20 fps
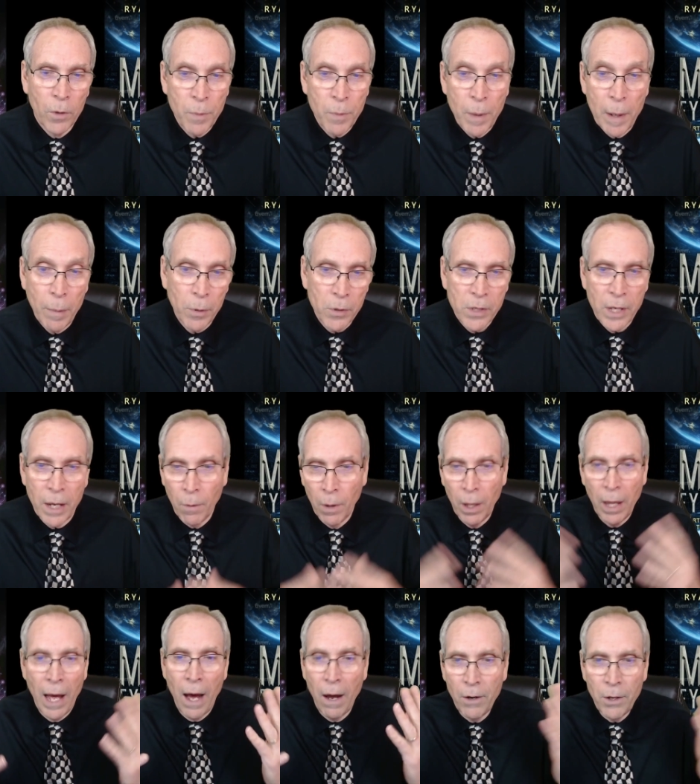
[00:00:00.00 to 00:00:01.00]
people say, well,
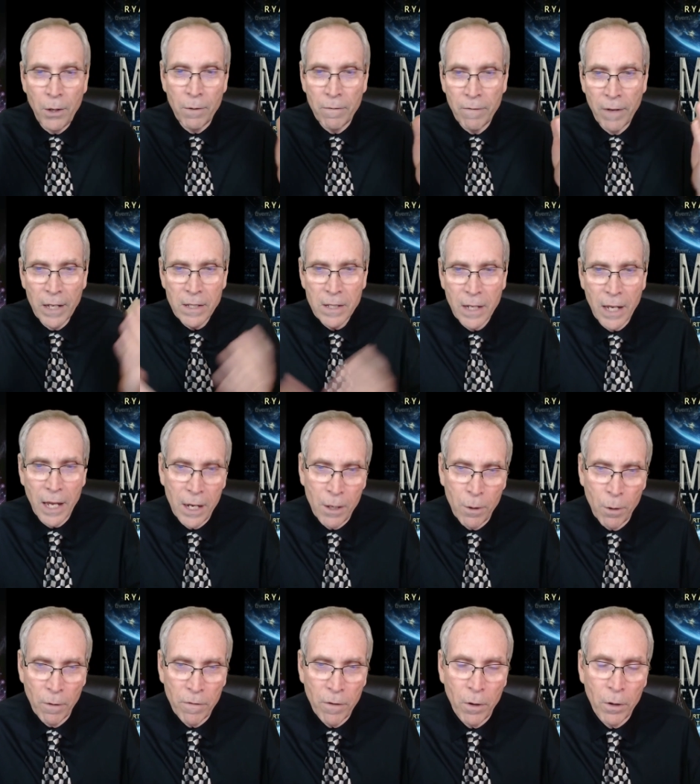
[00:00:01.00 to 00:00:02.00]
how do you investigate a
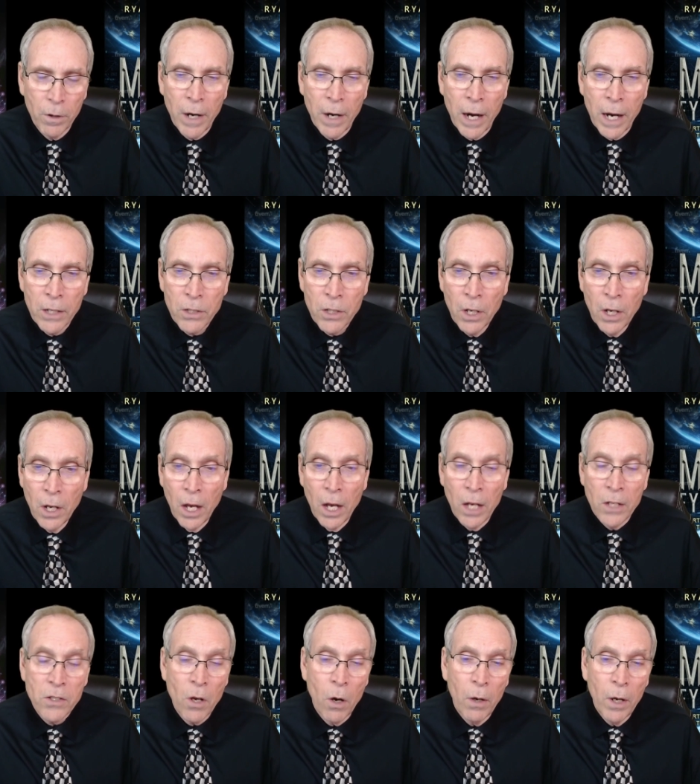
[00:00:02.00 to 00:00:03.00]
UFO crash?
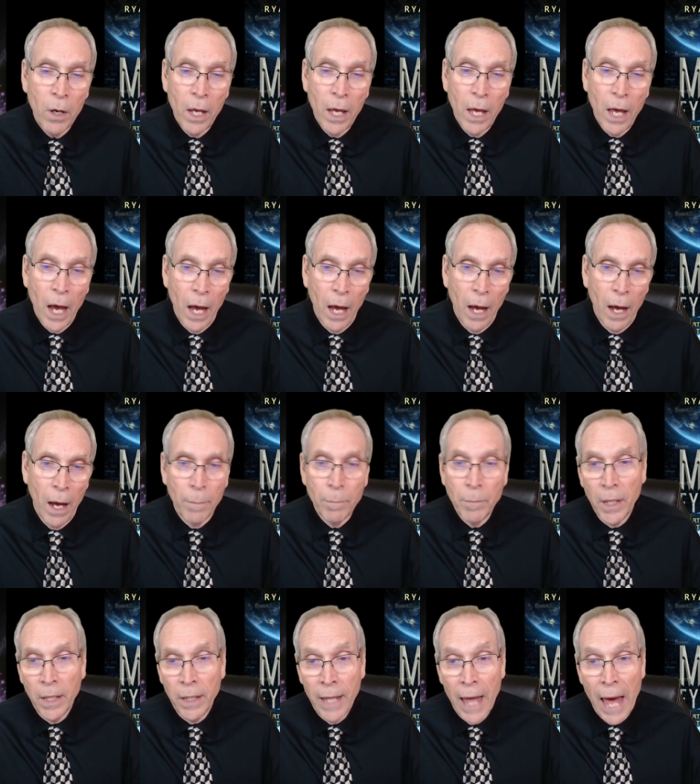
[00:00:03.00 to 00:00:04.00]
So
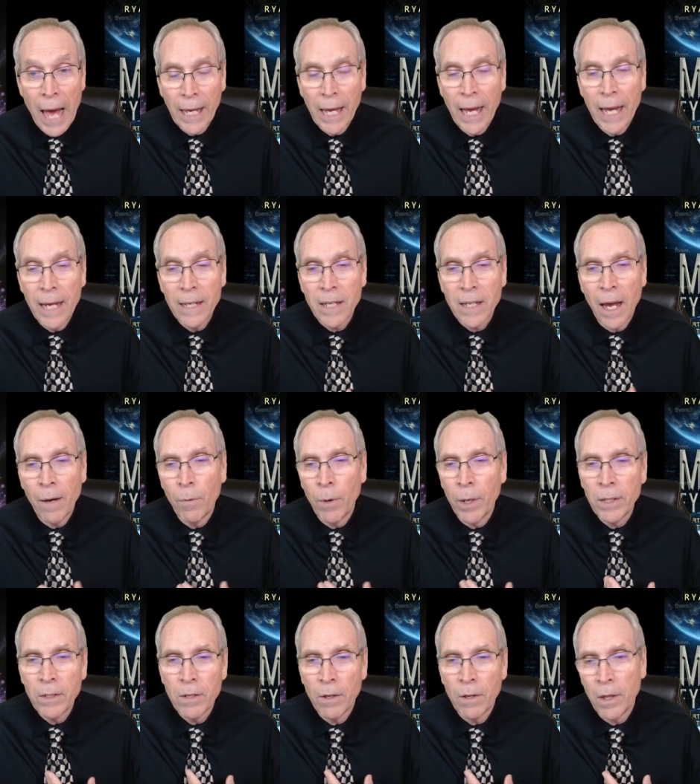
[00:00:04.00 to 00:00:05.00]
in that case, I
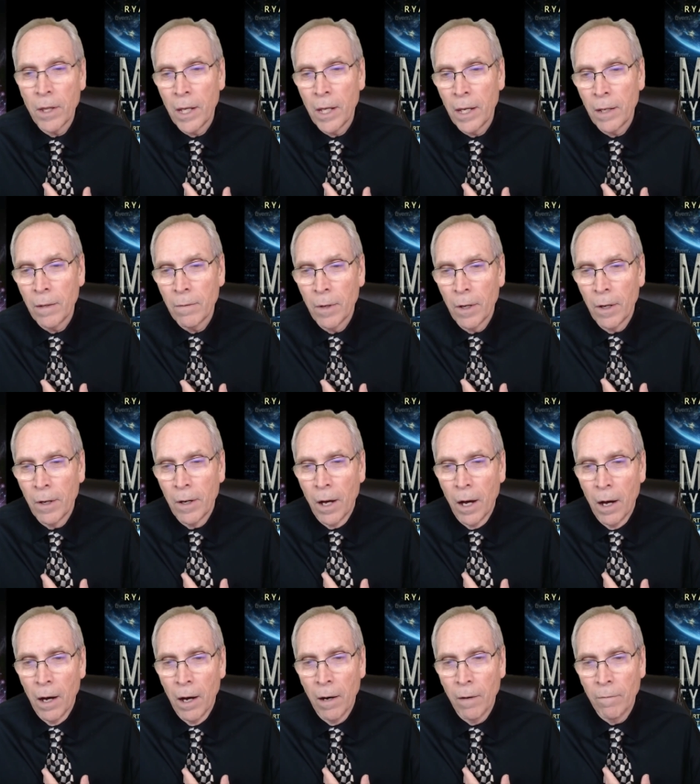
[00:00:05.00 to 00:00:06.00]
went to the
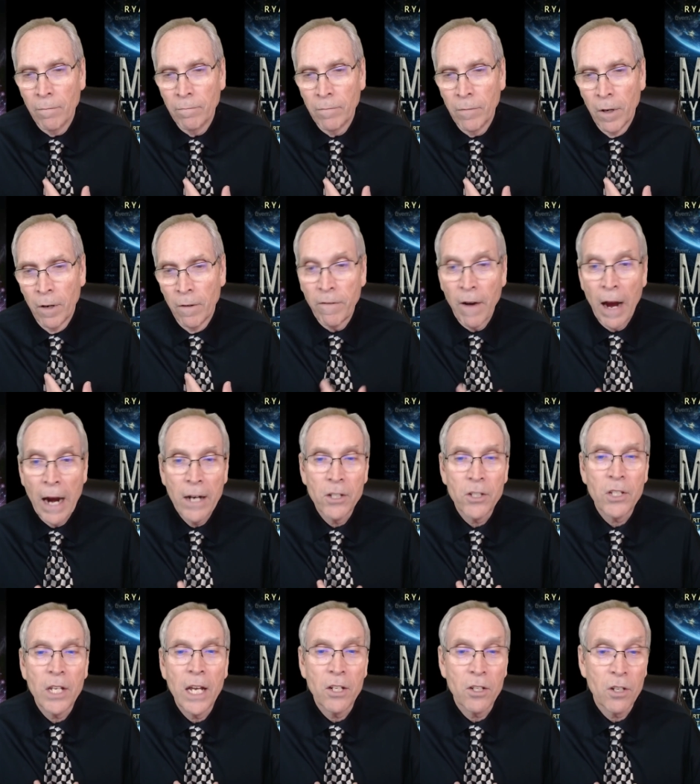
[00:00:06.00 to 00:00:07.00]
fire
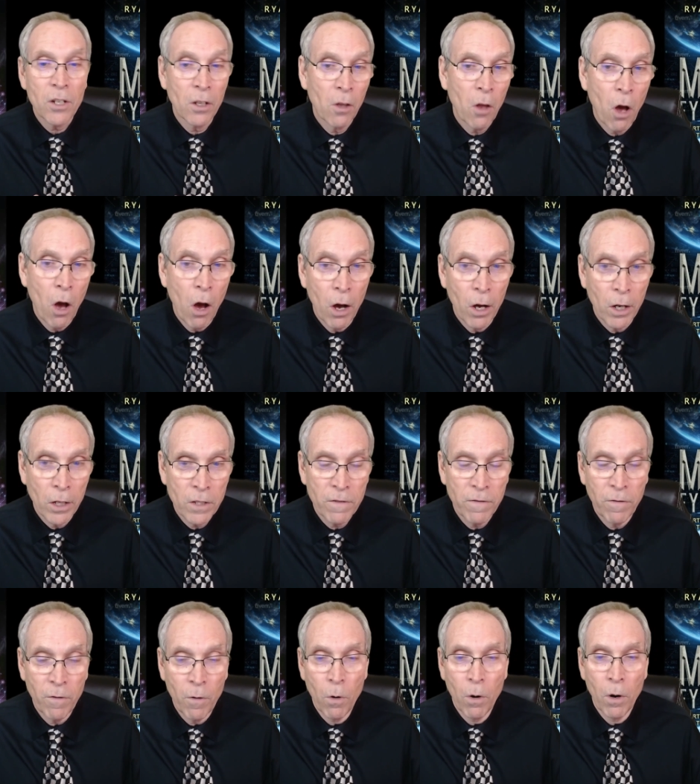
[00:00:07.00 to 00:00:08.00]
station logs
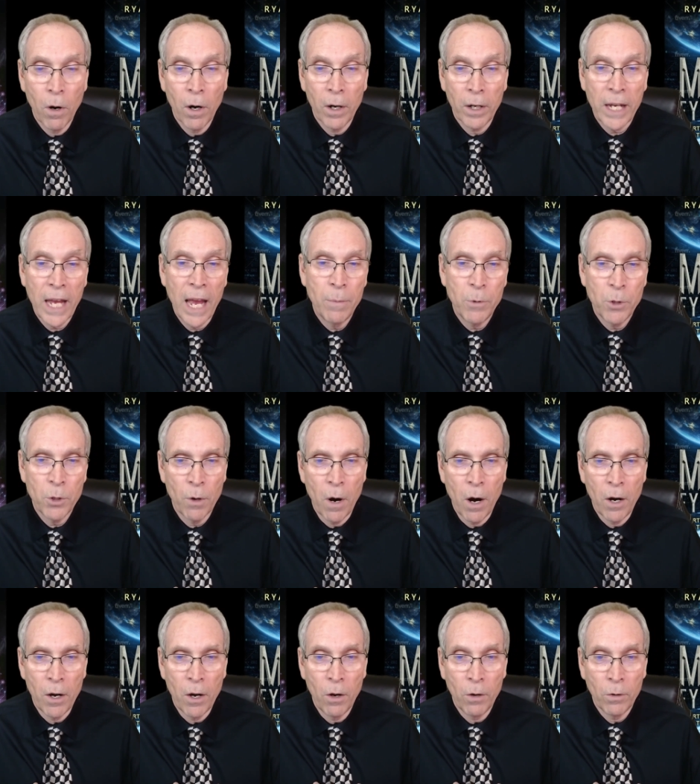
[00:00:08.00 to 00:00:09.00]
for Cape
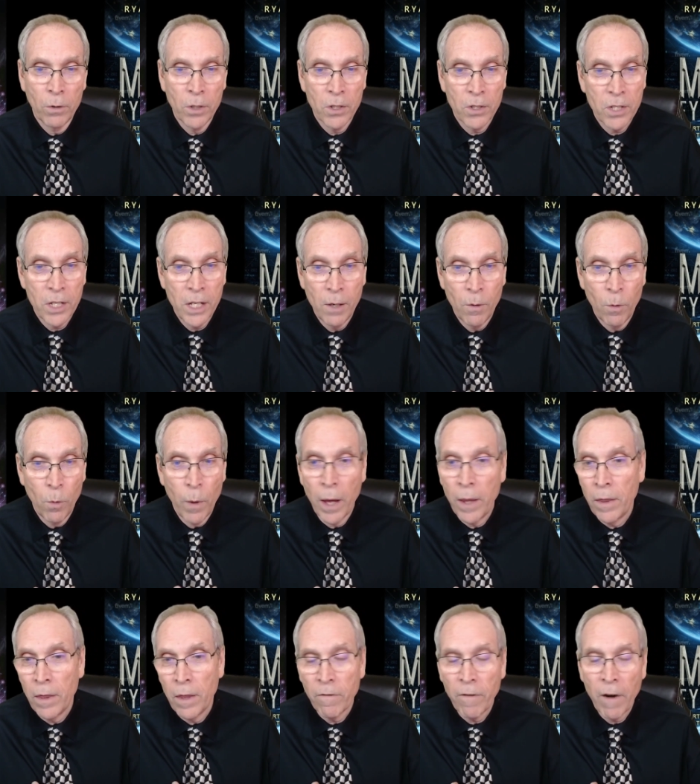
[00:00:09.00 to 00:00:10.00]
Girardeau to see
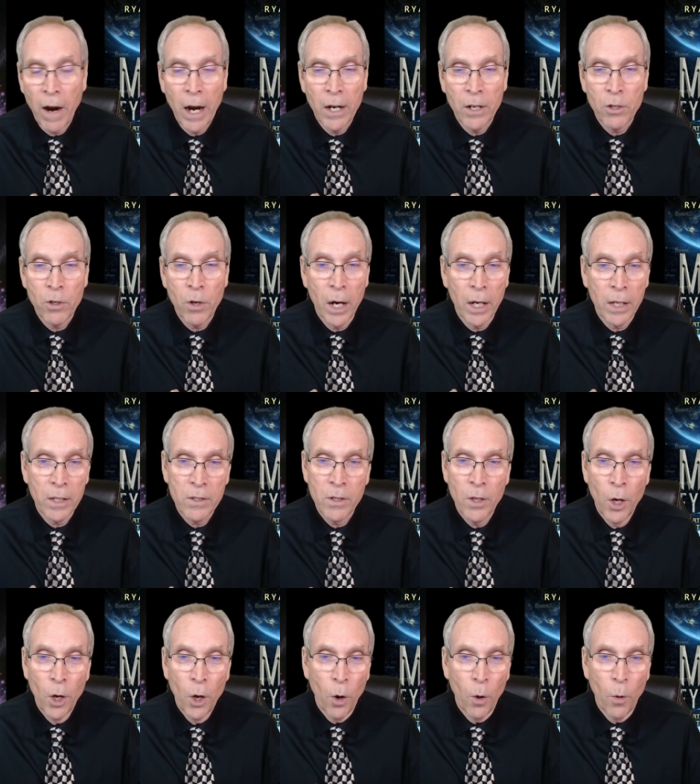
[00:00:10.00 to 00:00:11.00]
when the fire trucks
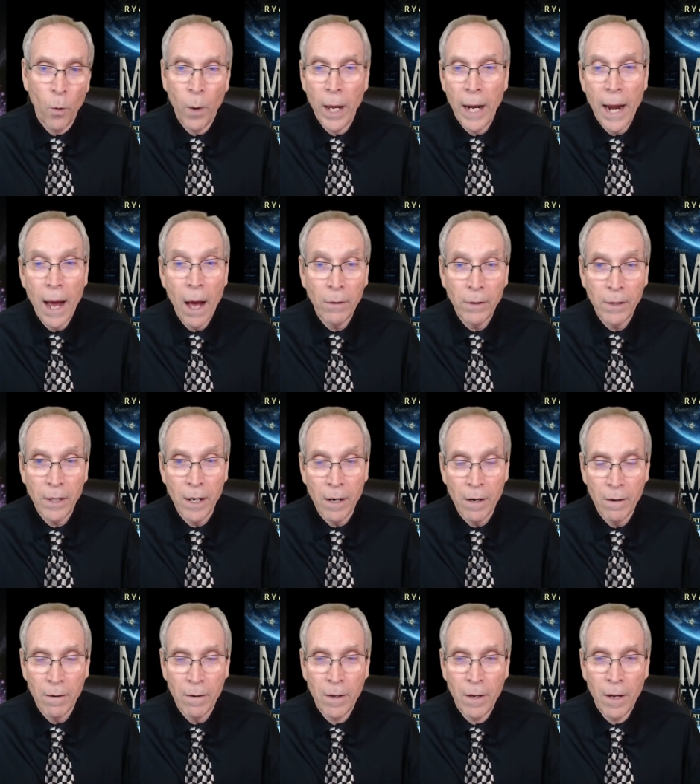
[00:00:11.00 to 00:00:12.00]
went out there,
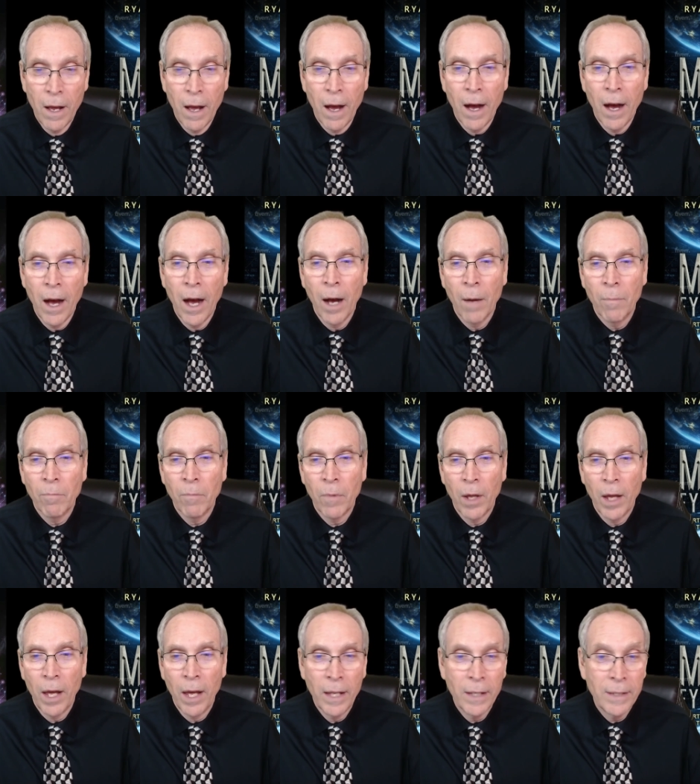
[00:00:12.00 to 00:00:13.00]
at
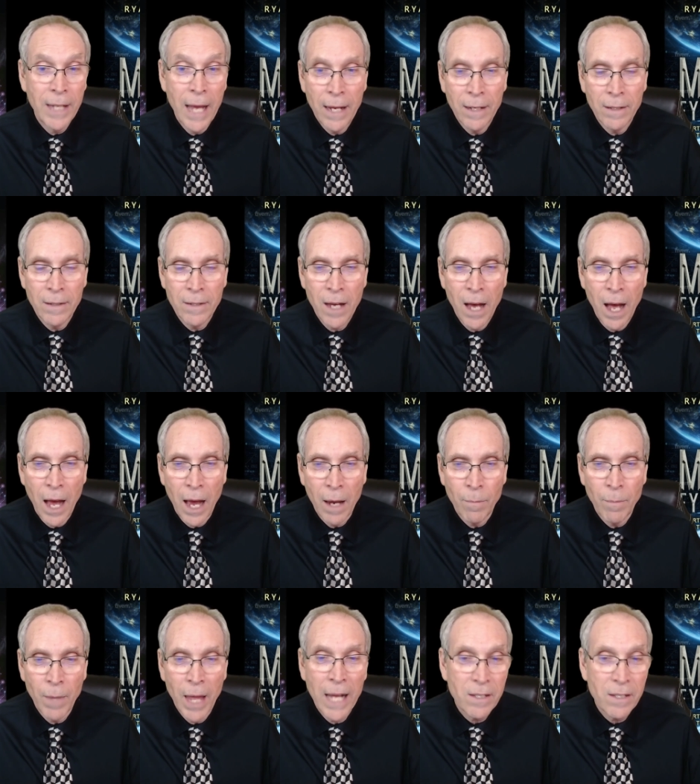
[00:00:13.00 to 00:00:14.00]
a date and
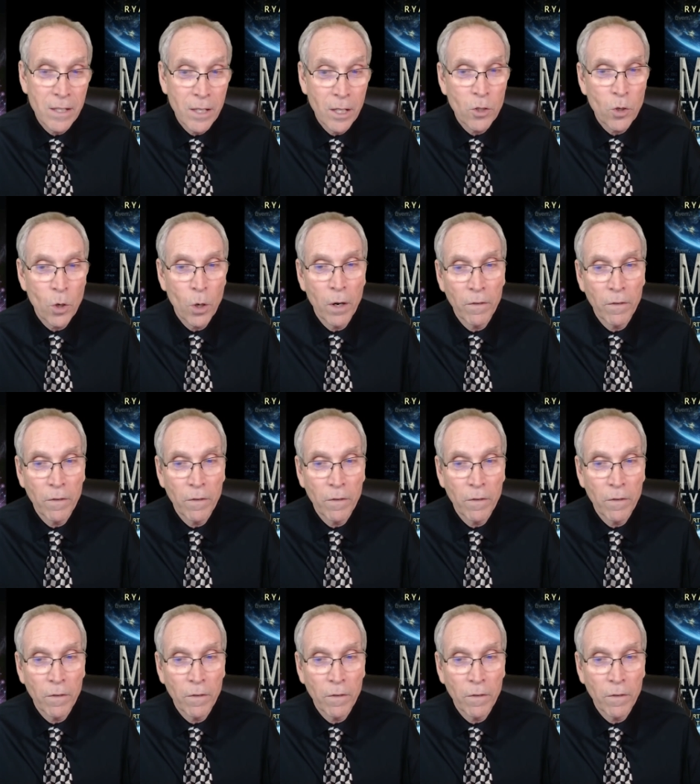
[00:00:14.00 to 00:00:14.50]
time. That's the sort of